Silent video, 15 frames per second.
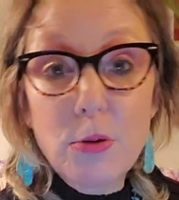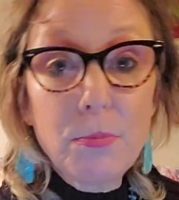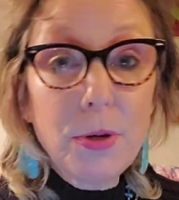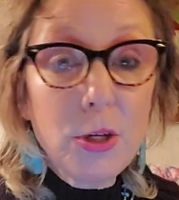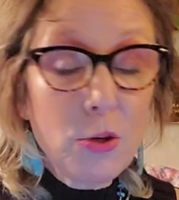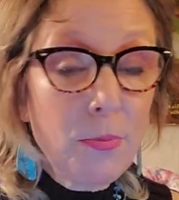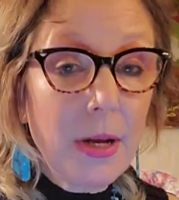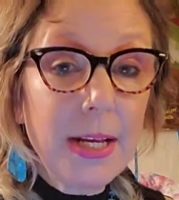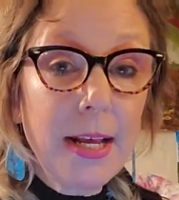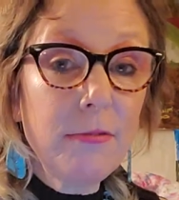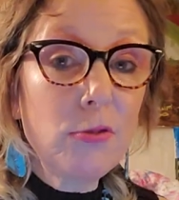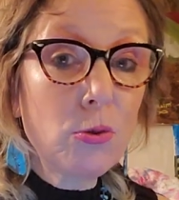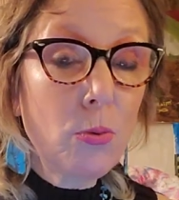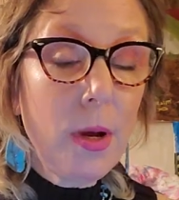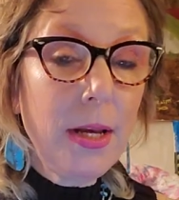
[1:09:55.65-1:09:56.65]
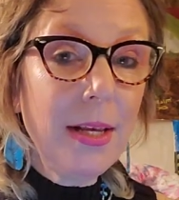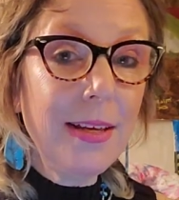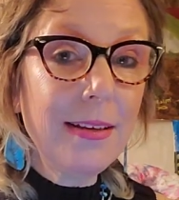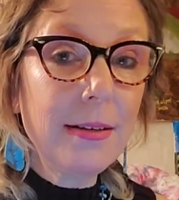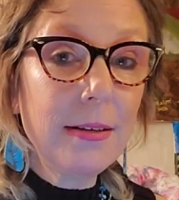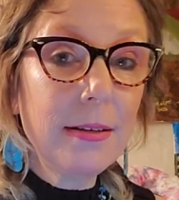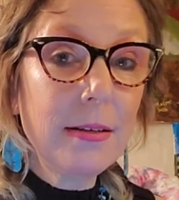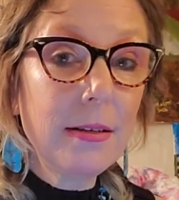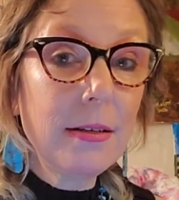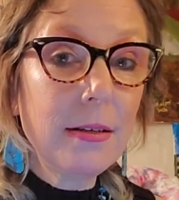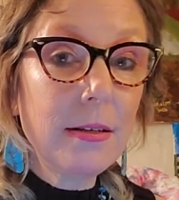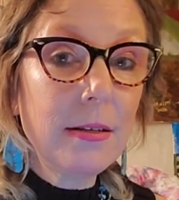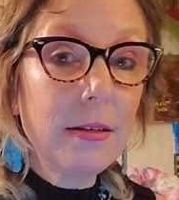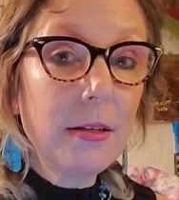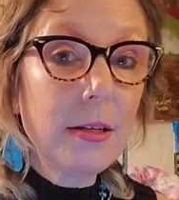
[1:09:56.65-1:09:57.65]
but you might have 20.
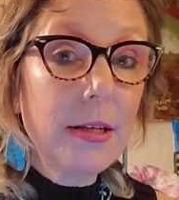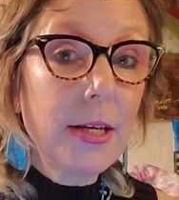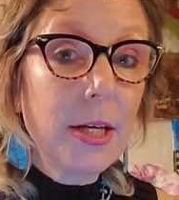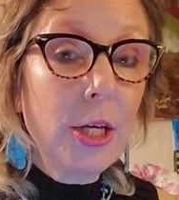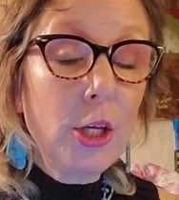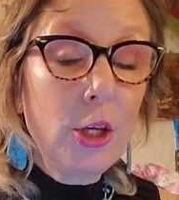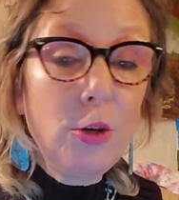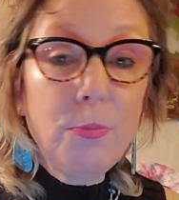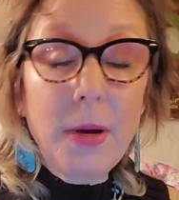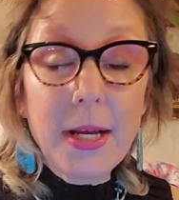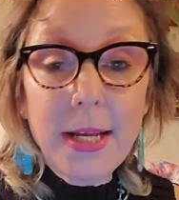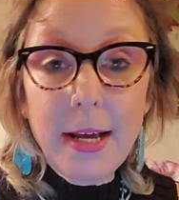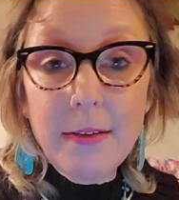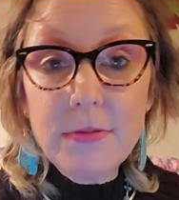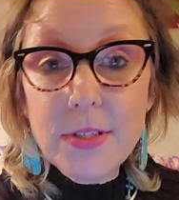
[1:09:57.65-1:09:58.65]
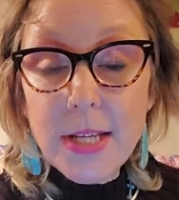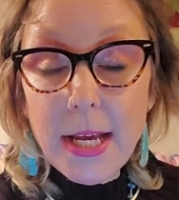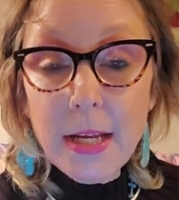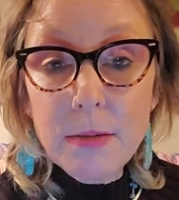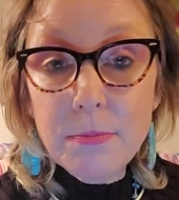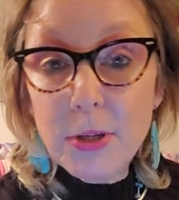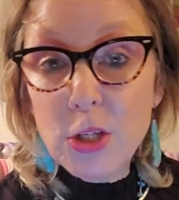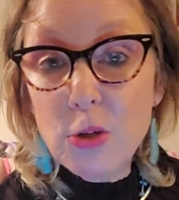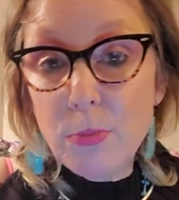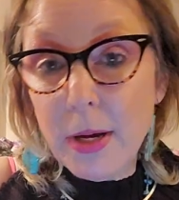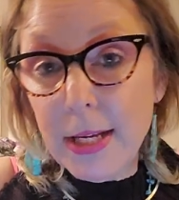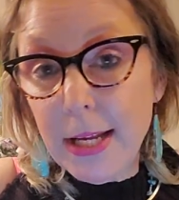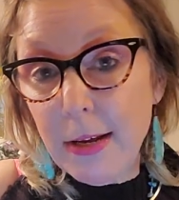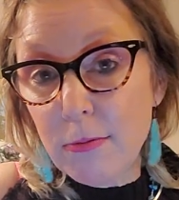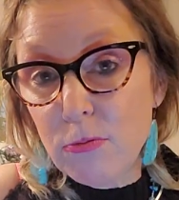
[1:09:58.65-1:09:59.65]
You might have 10, but you
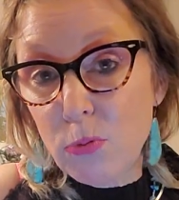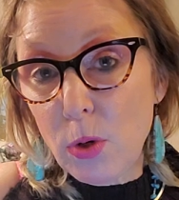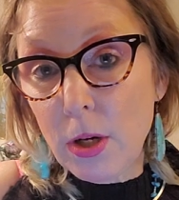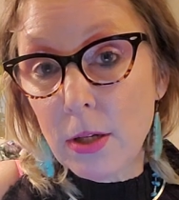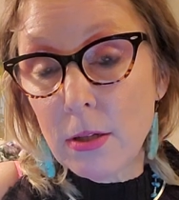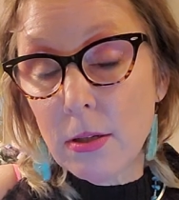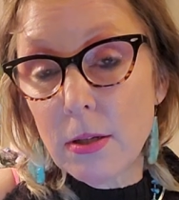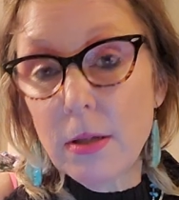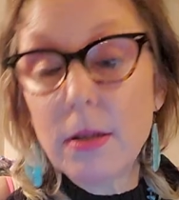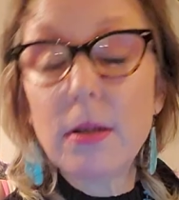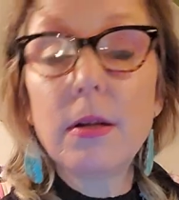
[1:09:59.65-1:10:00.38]
might have one.